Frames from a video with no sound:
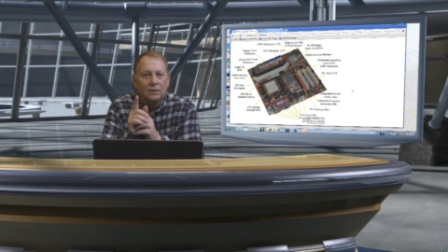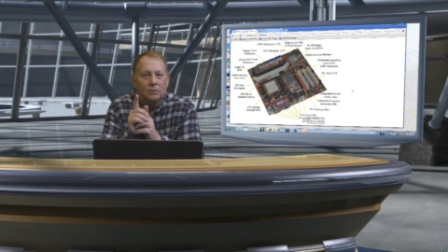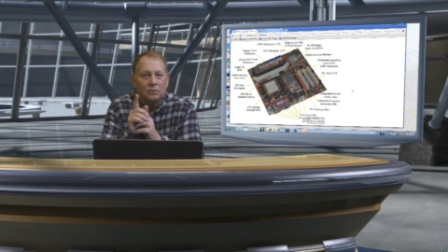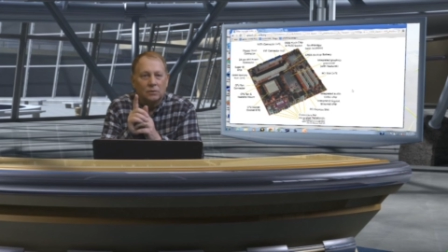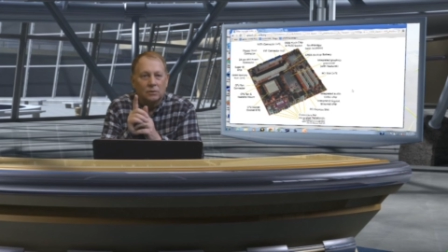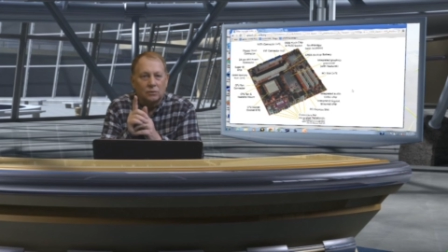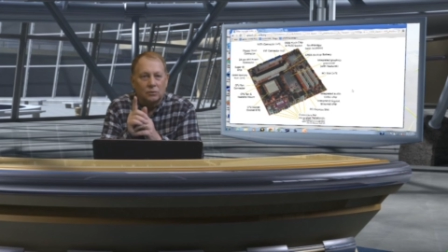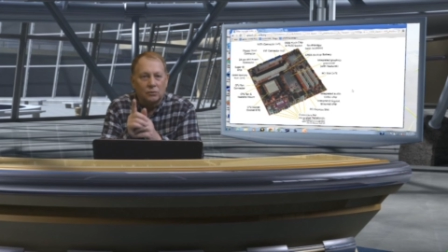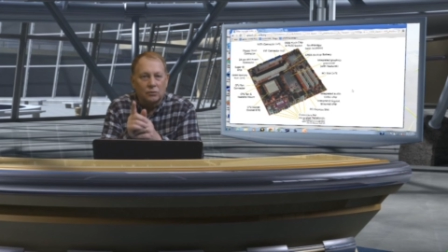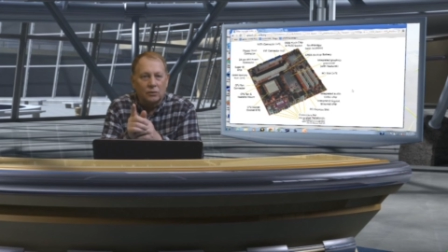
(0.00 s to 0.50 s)

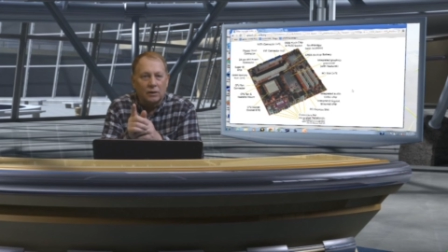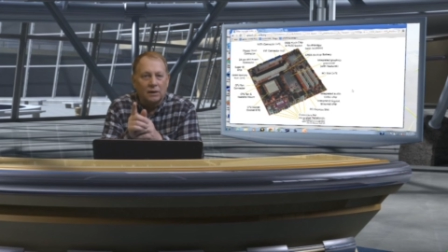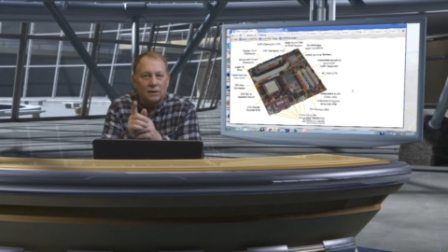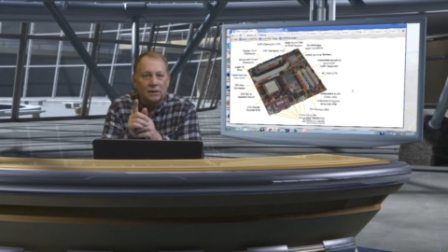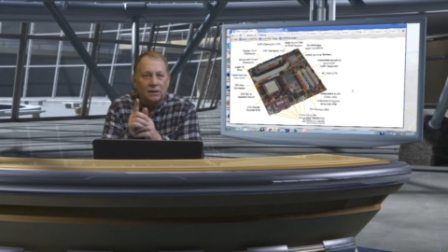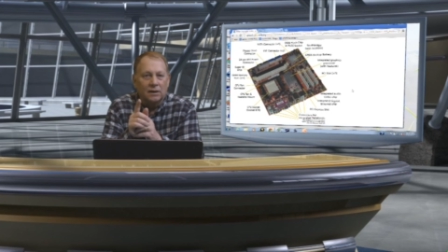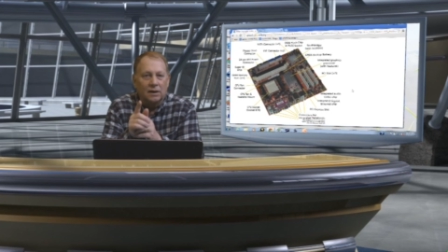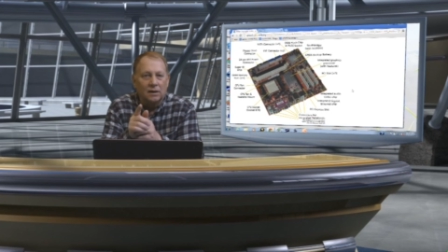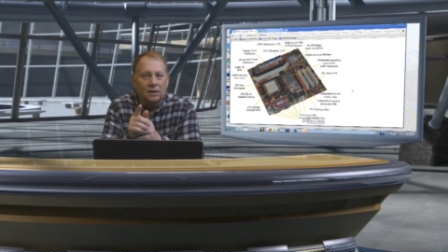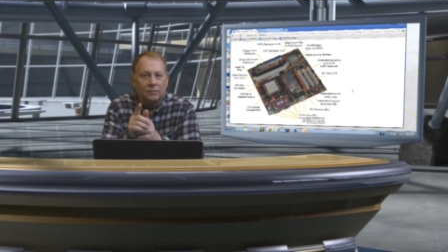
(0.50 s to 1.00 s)
will
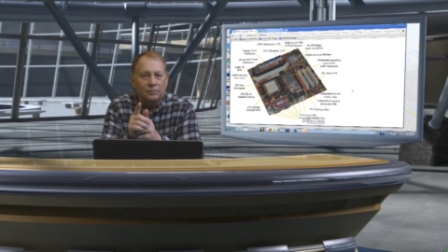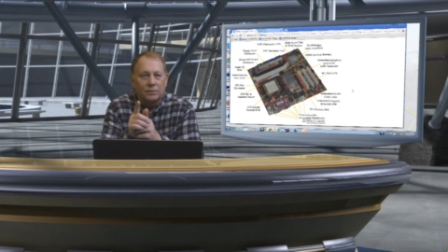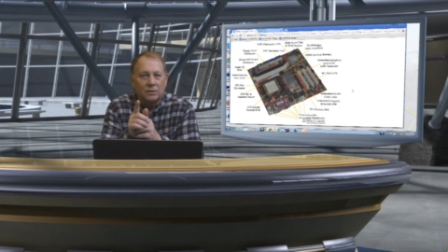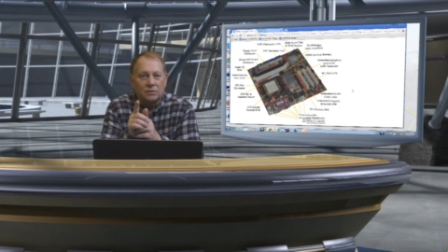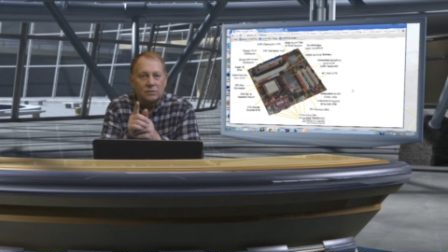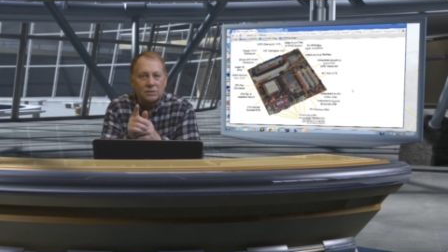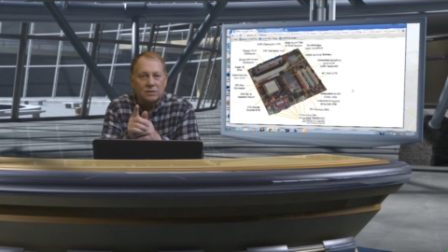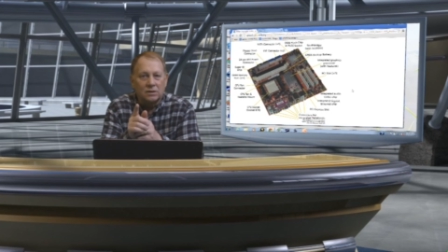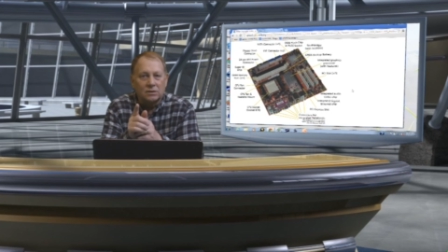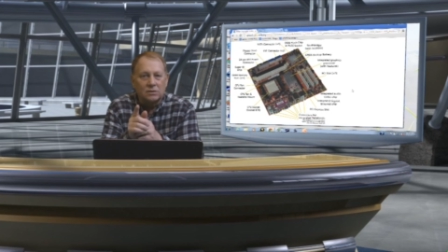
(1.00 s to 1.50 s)
greatly help
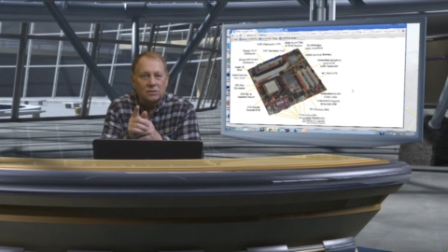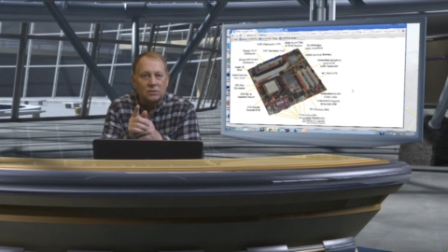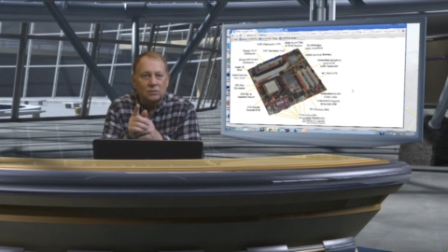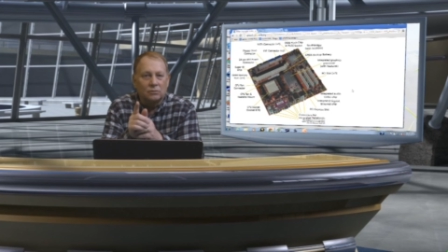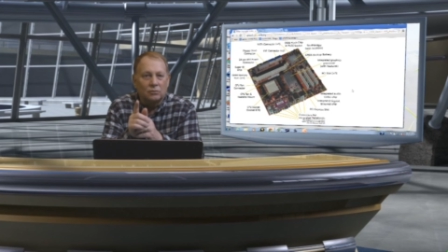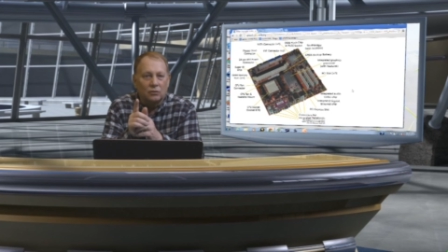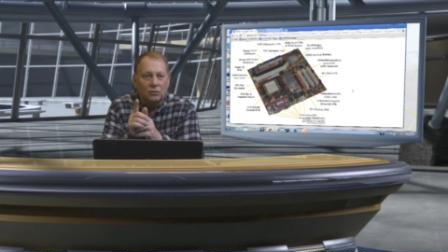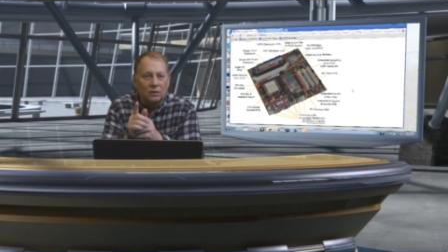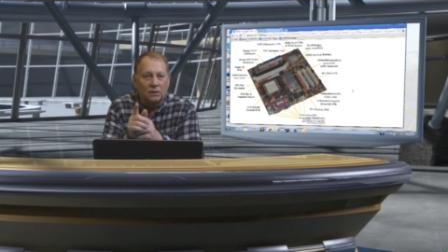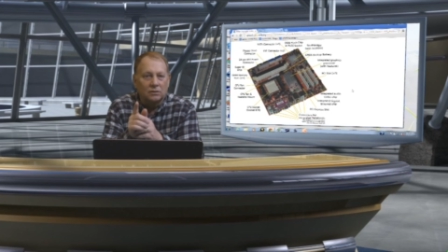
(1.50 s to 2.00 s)
your
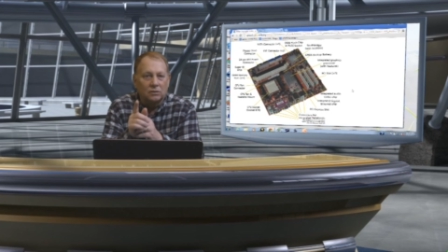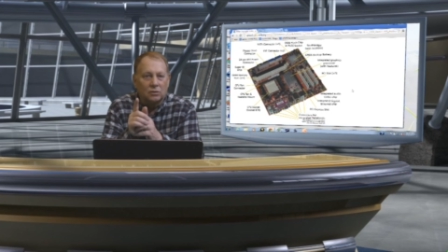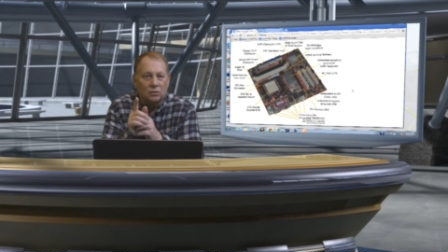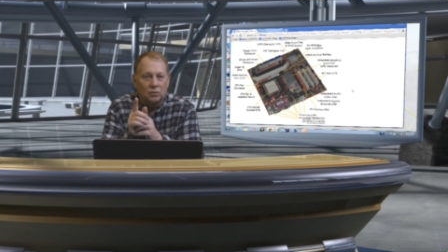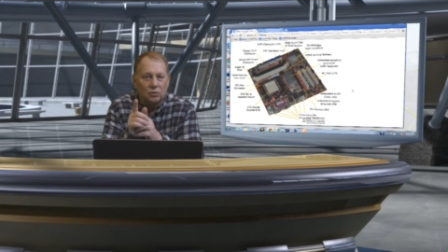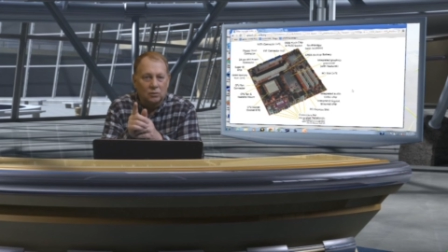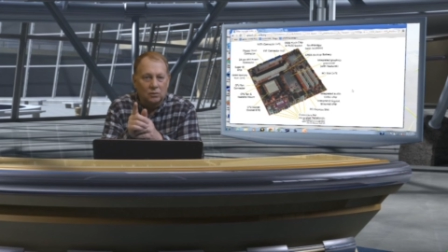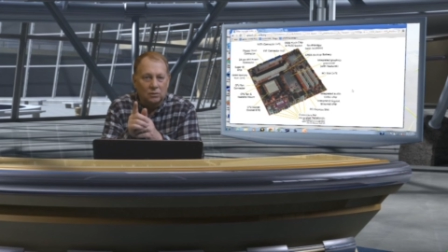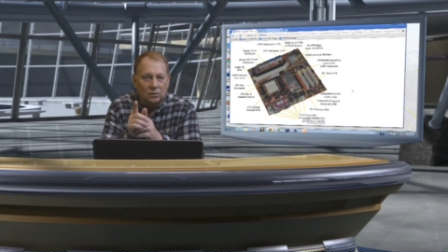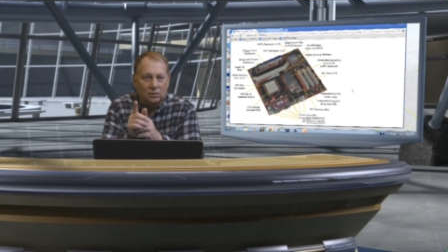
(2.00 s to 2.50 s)
system run
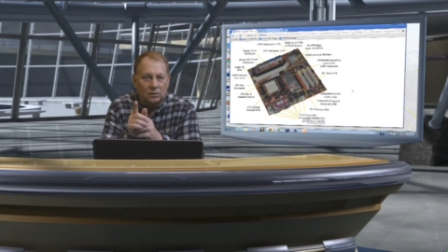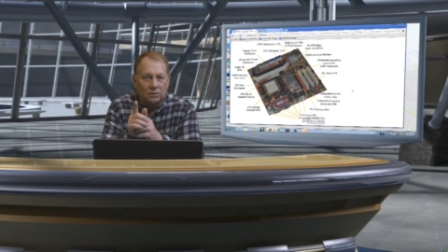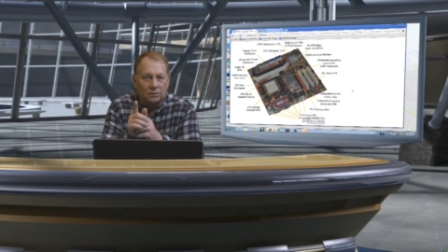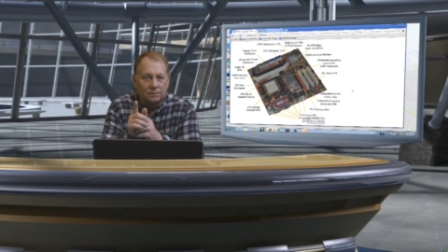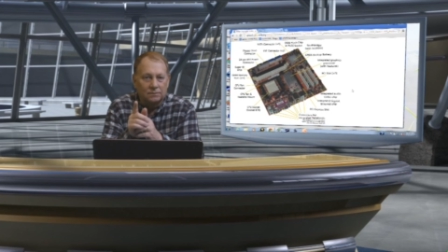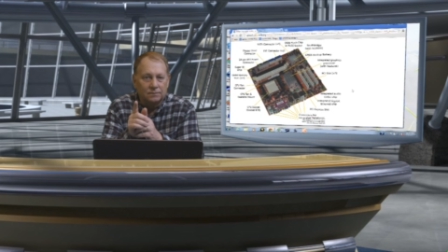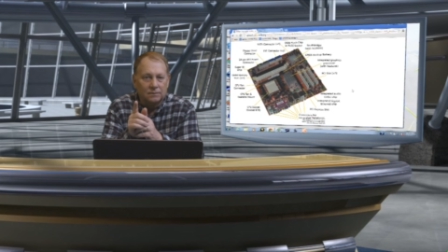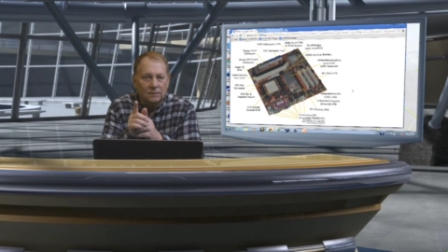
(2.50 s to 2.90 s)
cooler.